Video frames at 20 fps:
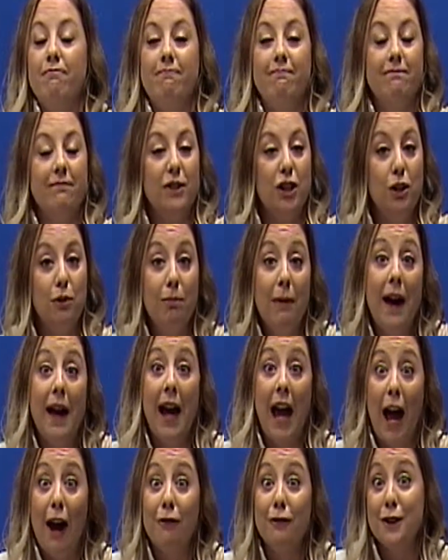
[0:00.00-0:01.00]
you may
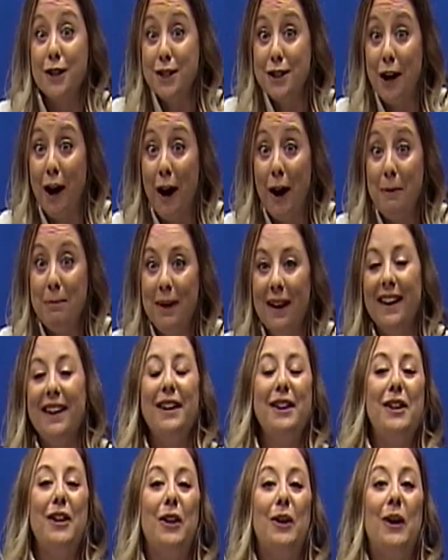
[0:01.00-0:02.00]
have to stop.
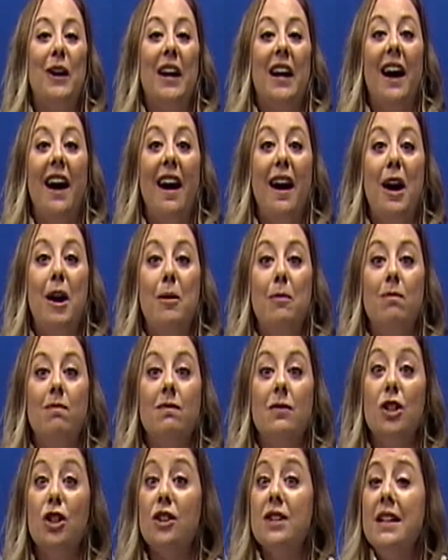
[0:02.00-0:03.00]
Your
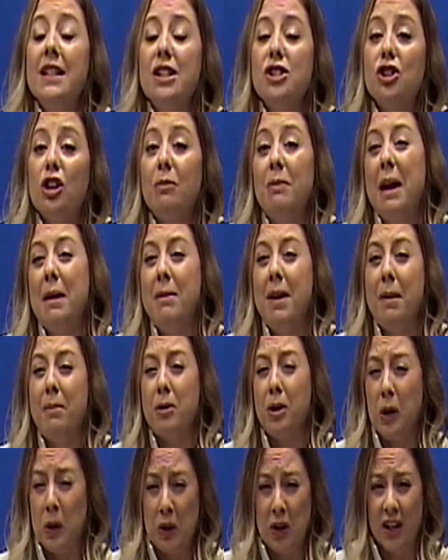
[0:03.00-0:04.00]
teacher may be able
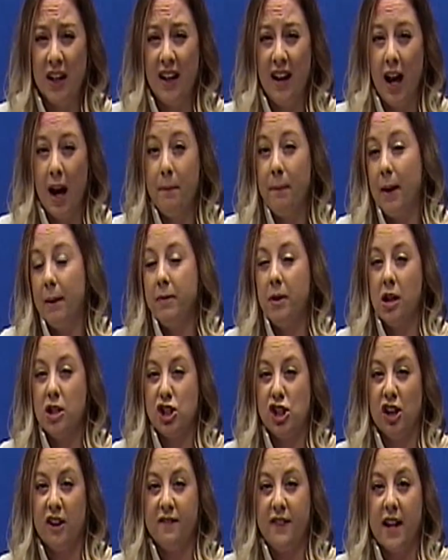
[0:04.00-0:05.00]
to look it up. I'm not
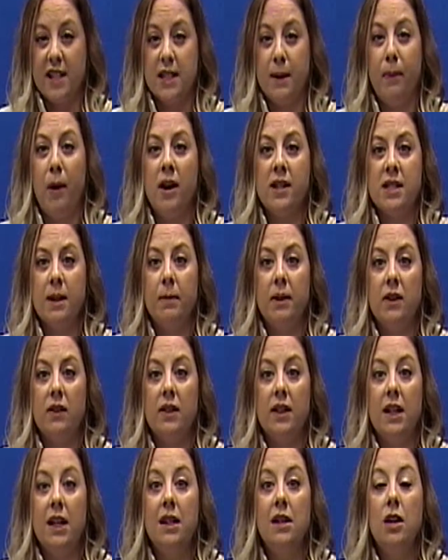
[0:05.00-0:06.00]
sure if that's a
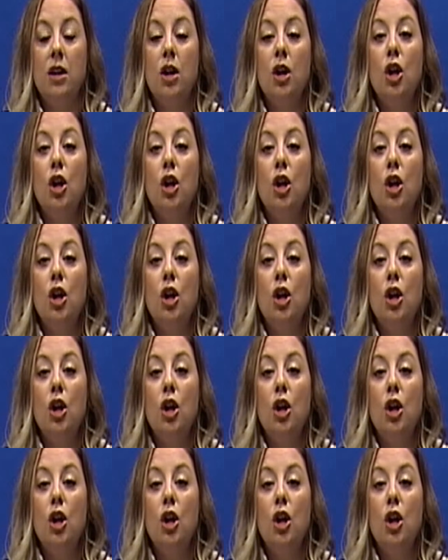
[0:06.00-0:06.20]
possibility.